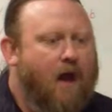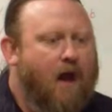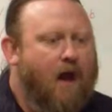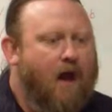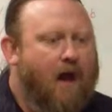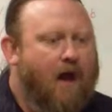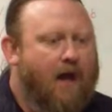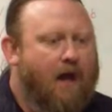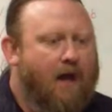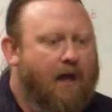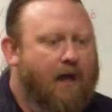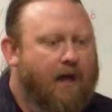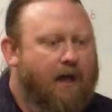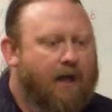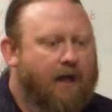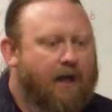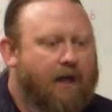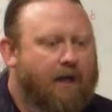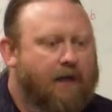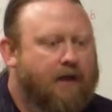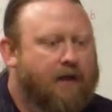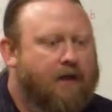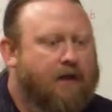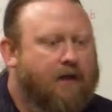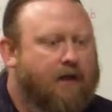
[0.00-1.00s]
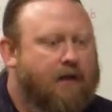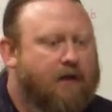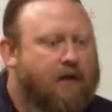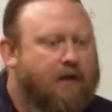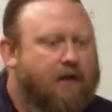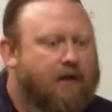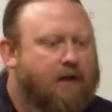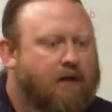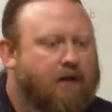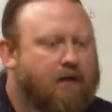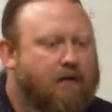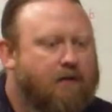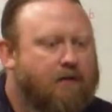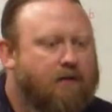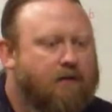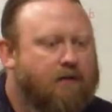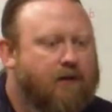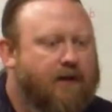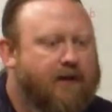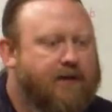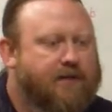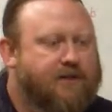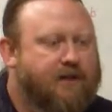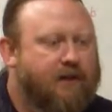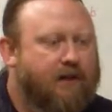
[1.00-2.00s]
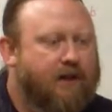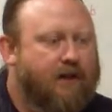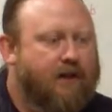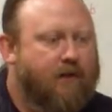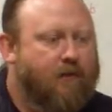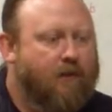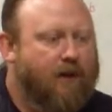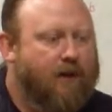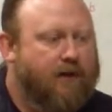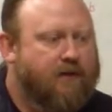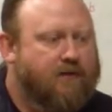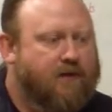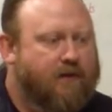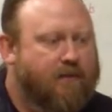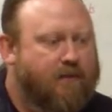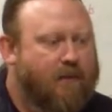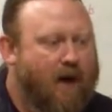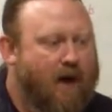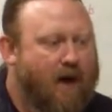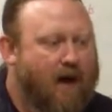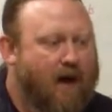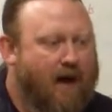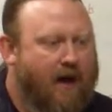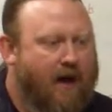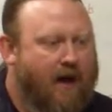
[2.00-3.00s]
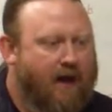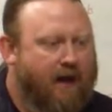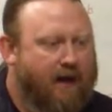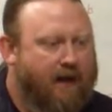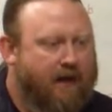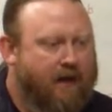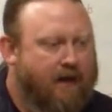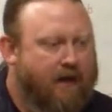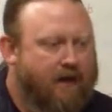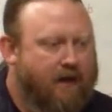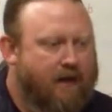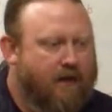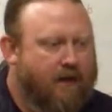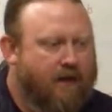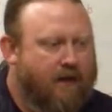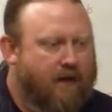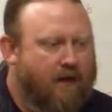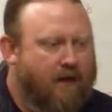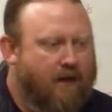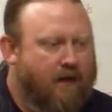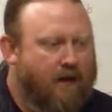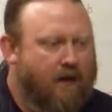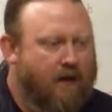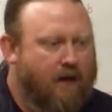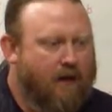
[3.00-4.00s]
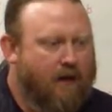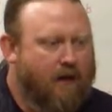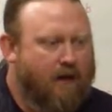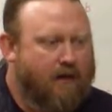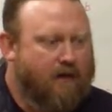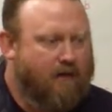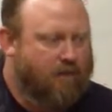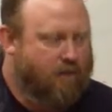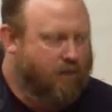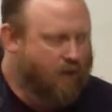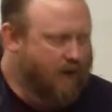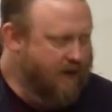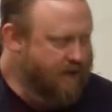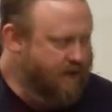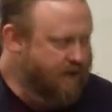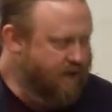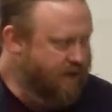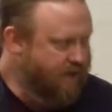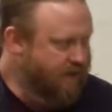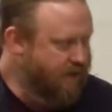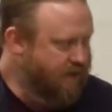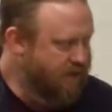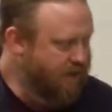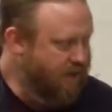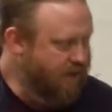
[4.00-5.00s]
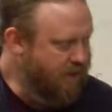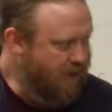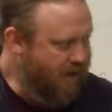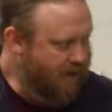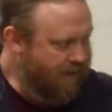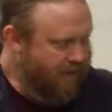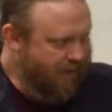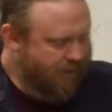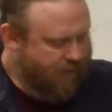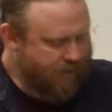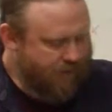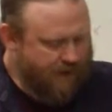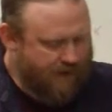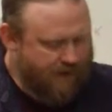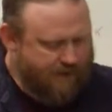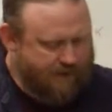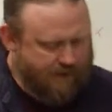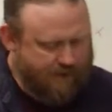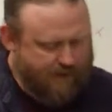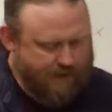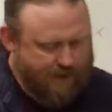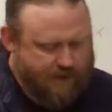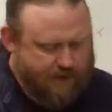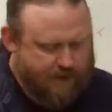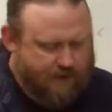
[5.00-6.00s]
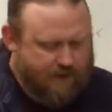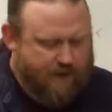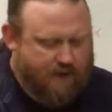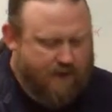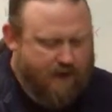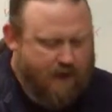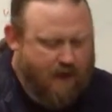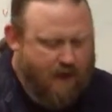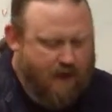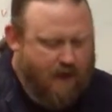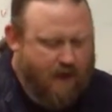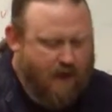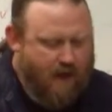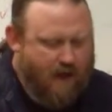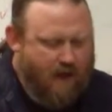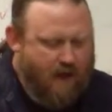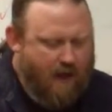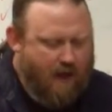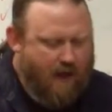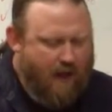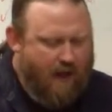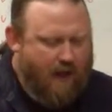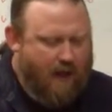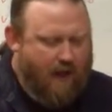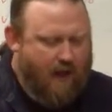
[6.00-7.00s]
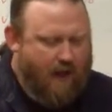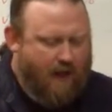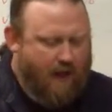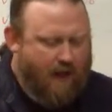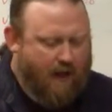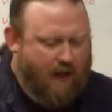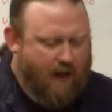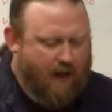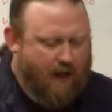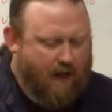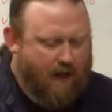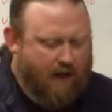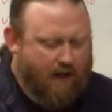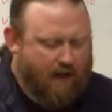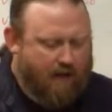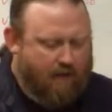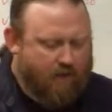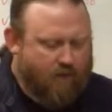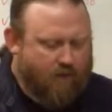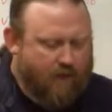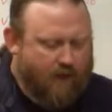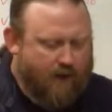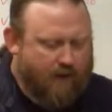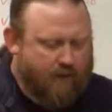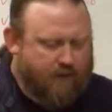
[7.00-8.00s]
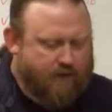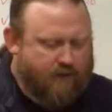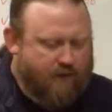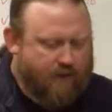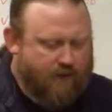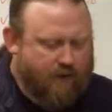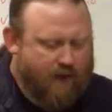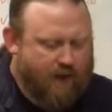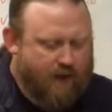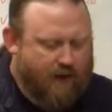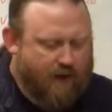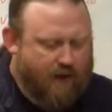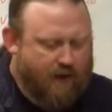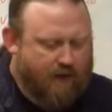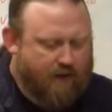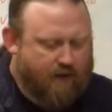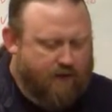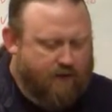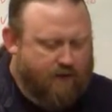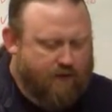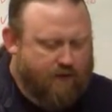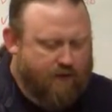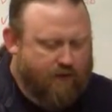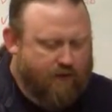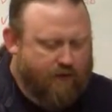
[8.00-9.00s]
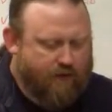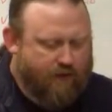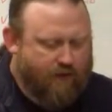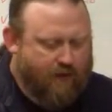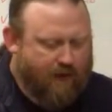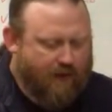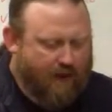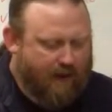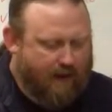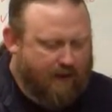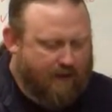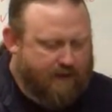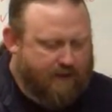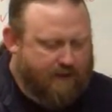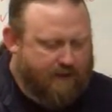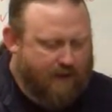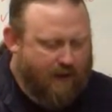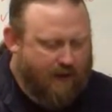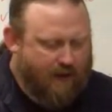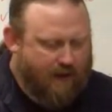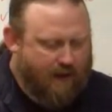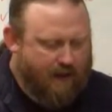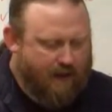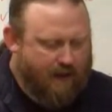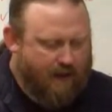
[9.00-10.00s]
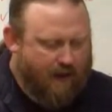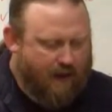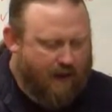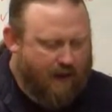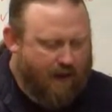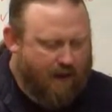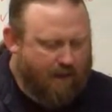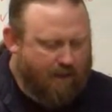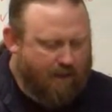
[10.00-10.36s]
I recently went to buy a compressor off of Craigslist, and when I was looking into things like